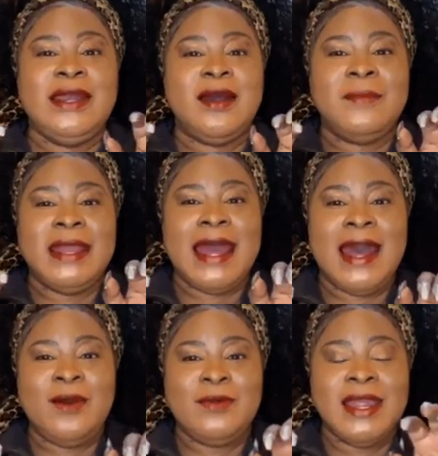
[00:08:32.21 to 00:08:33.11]
coming
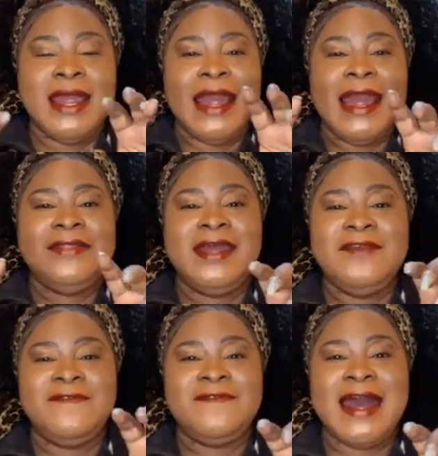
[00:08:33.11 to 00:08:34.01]
out, and they
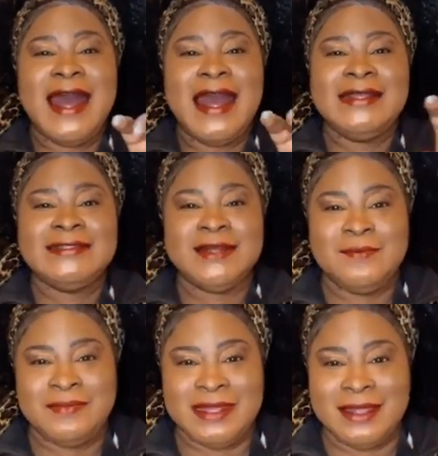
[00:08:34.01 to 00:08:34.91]
find
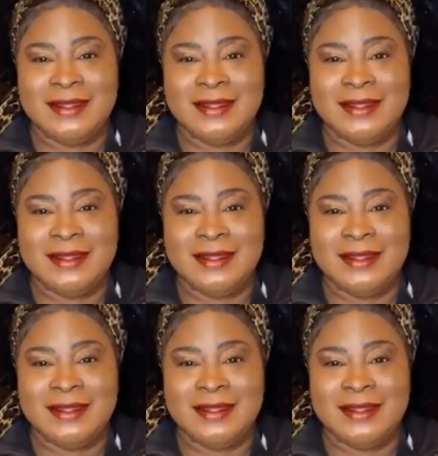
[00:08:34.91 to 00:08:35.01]
something